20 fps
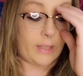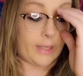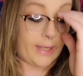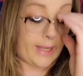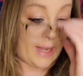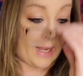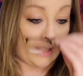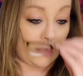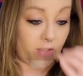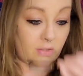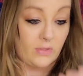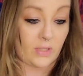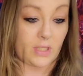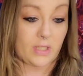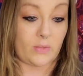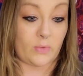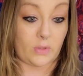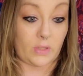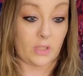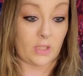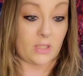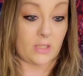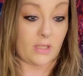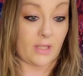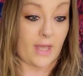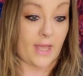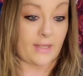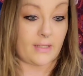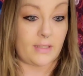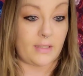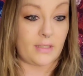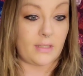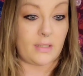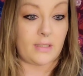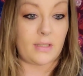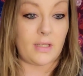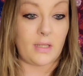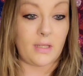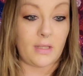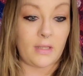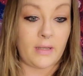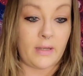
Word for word: I can't do this with these glasses.